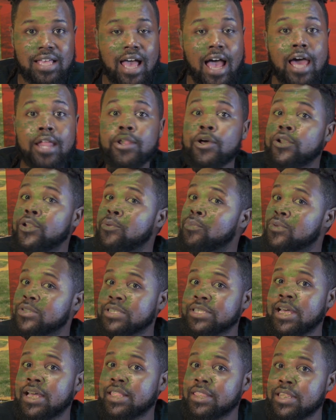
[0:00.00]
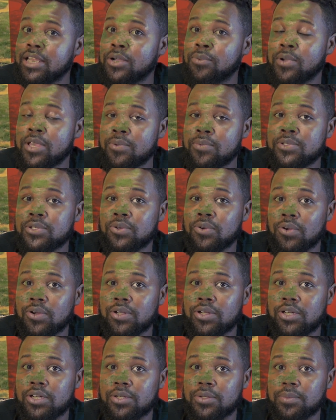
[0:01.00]
I know them was not there when he was
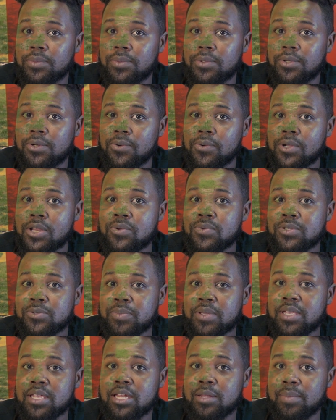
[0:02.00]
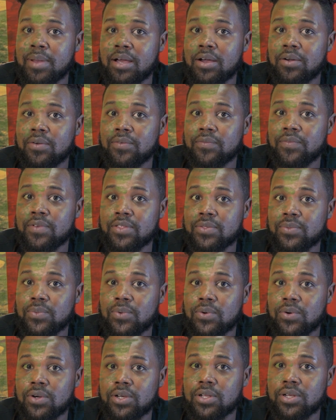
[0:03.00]
growing up, when he was speaking about Fifth
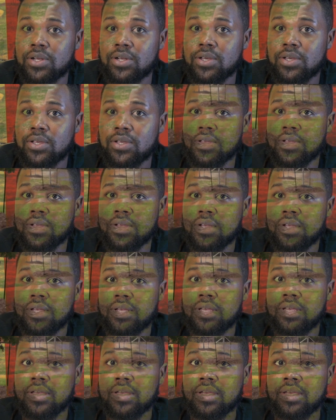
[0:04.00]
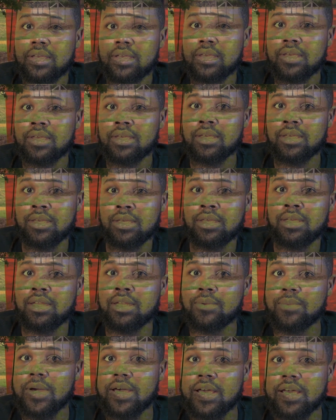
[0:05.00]
Ward.
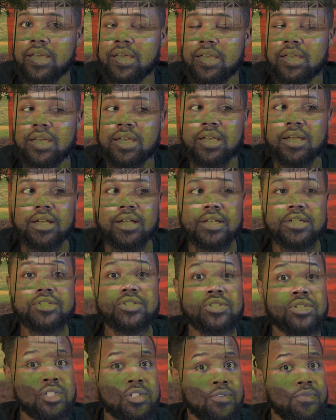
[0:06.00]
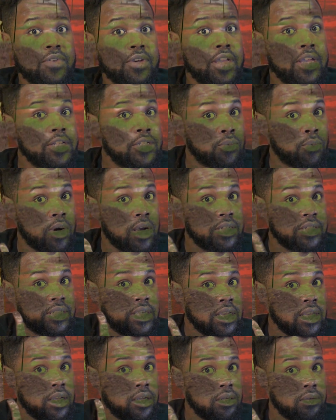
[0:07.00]
Anyway, gentrification, watch
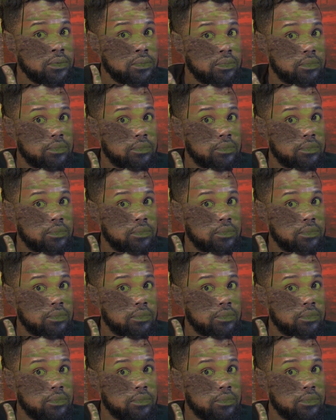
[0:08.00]
out.